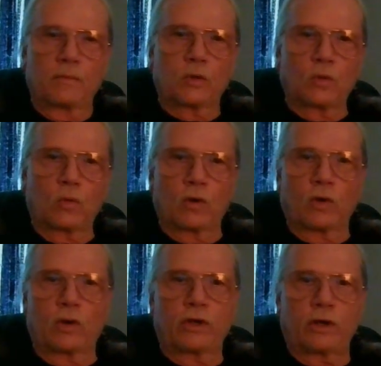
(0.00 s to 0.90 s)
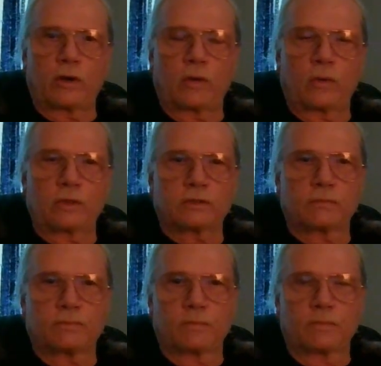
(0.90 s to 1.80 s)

the word terrorism,